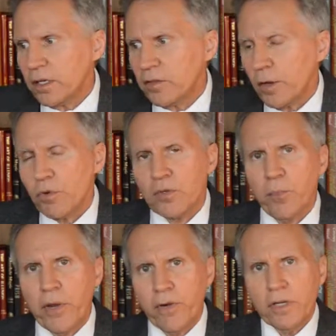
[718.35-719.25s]
there was a
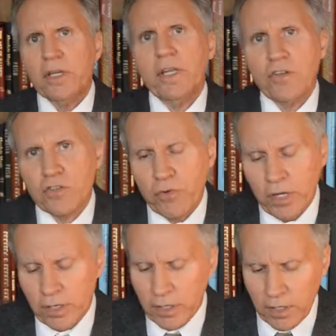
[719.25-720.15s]
period in
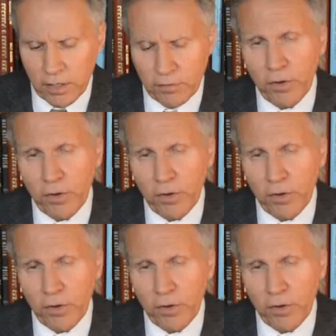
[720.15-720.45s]
history, and the